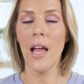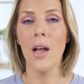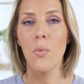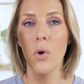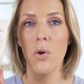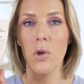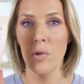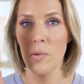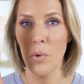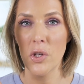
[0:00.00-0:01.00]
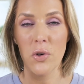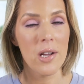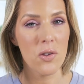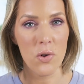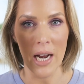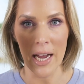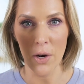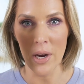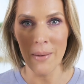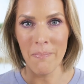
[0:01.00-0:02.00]
I will use a moisturizer and eye
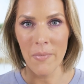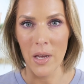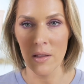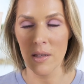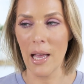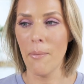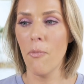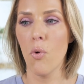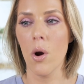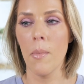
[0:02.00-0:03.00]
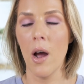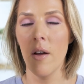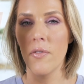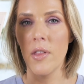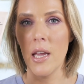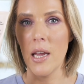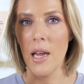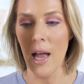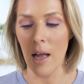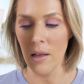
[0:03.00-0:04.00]
cream in the same form of
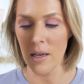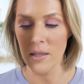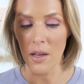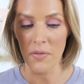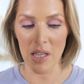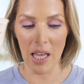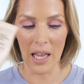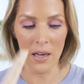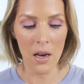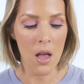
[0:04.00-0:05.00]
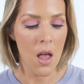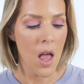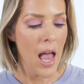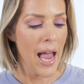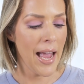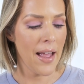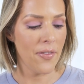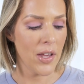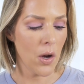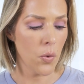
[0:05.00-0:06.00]
the Allies of Skin.
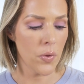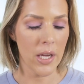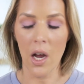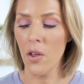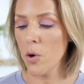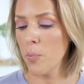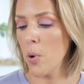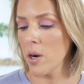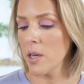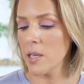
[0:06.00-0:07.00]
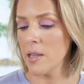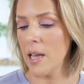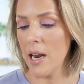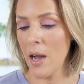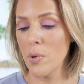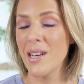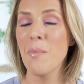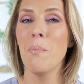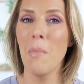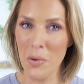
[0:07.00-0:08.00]
And the only other product that I would
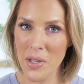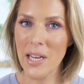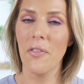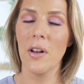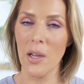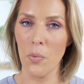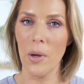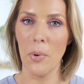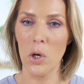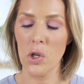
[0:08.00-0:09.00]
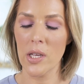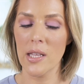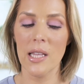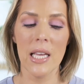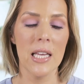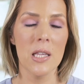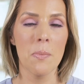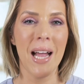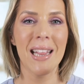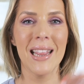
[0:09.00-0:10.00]
most definitely repurchase is
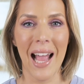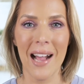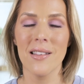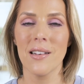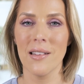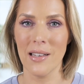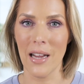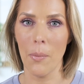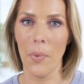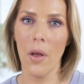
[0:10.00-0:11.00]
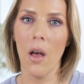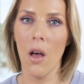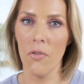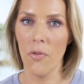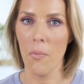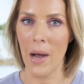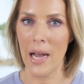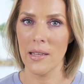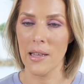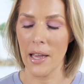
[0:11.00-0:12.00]
my last step of
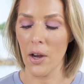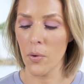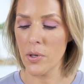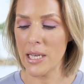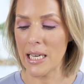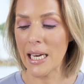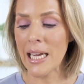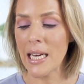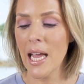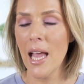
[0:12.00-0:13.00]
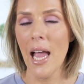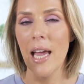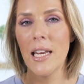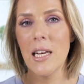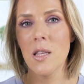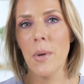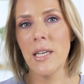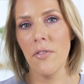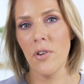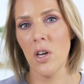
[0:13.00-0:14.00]
my skincare routine at night. And it is my
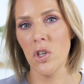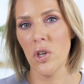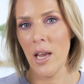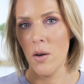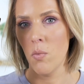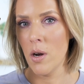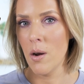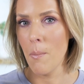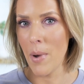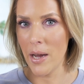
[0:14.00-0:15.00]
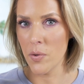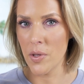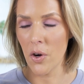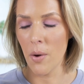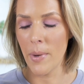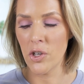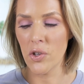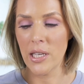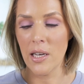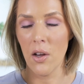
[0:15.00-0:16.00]
Definage 8-in-1 Bio Serum. I
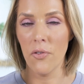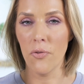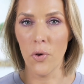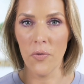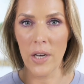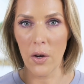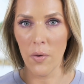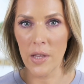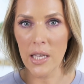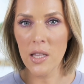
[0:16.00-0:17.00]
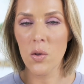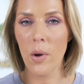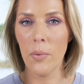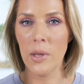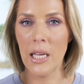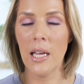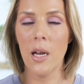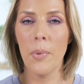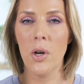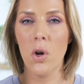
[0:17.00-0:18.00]
just did a full video of this, so I will link it
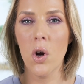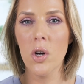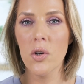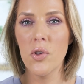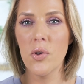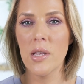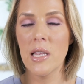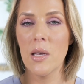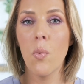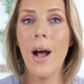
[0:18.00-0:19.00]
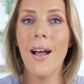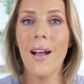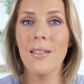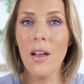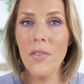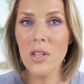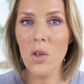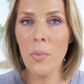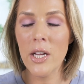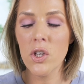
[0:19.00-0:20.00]
up in a card so you can see why I love it
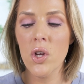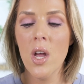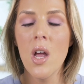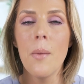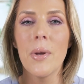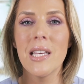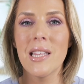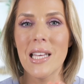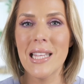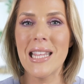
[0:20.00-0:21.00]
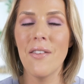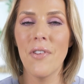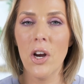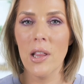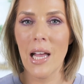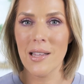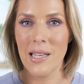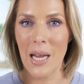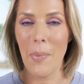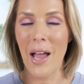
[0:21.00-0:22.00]
so much. But this is the very last
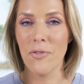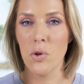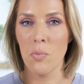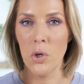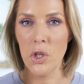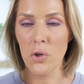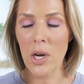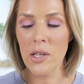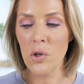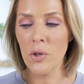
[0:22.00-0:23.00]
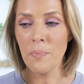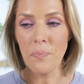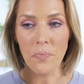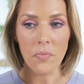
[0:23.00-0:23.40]
step after moisturizer.